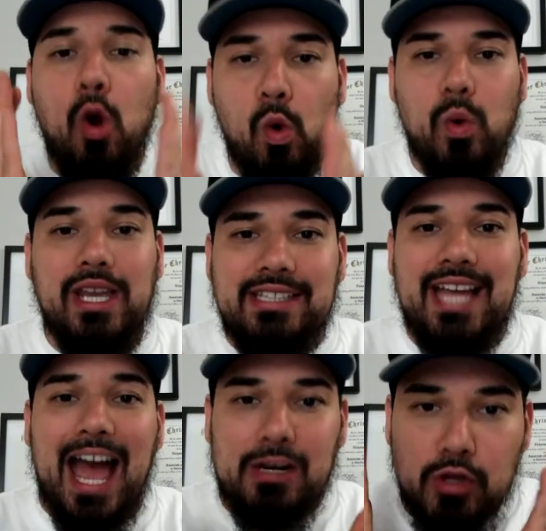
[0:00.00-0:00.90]
We
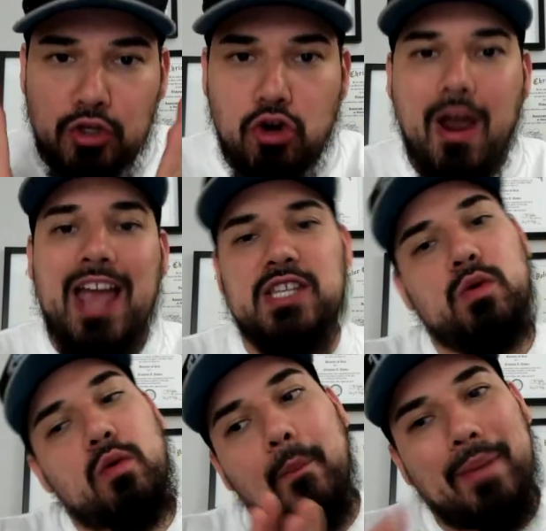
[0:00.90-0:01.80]
died with Christ. We
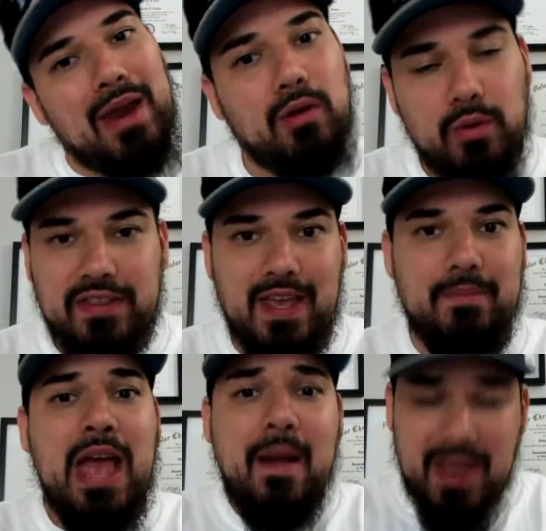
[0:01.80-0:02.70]
were buried with him
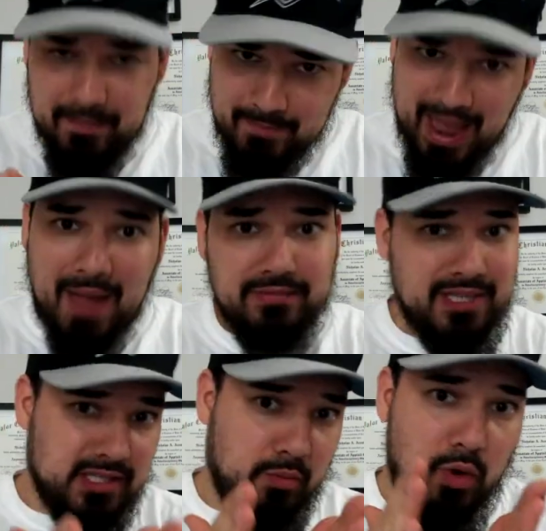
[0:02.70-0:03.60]
in
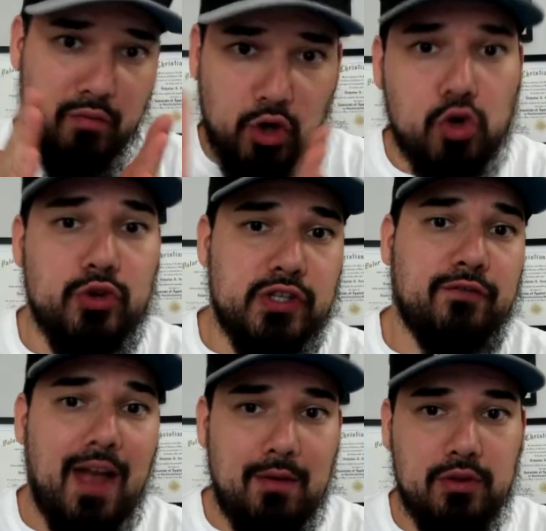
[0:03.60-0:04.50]
baptism. We were
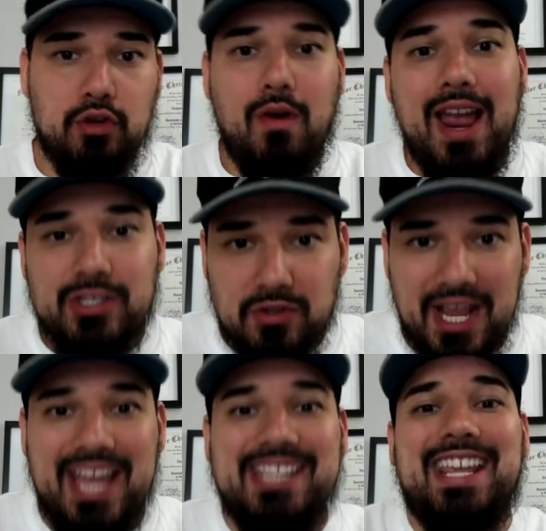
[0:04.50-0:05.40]
crucified with Christ, so
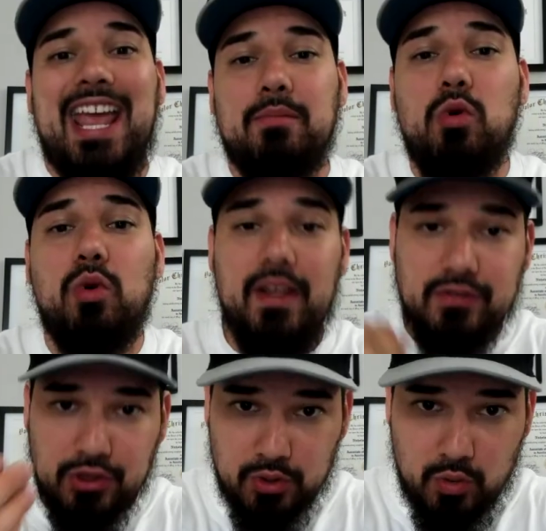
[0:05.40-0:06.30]
that it's him who lives
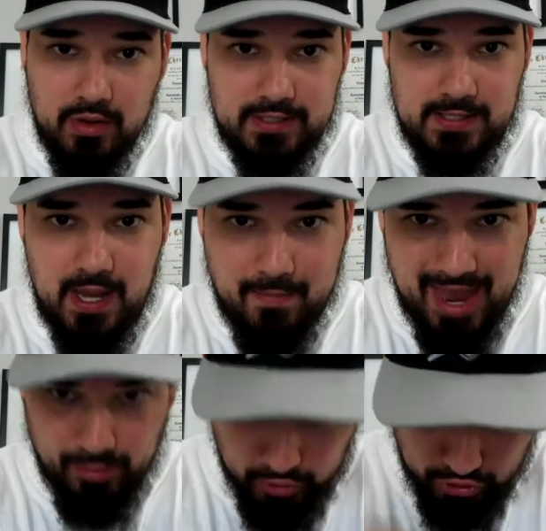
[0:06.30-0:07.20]
through us.
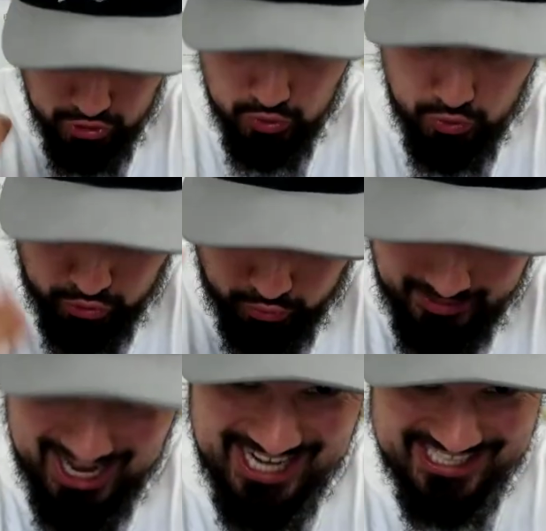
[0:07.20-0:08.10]
Amen. We're new
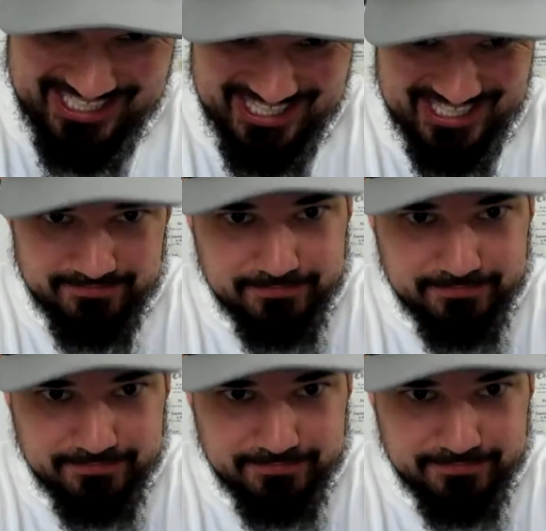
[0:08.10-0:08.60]
creations.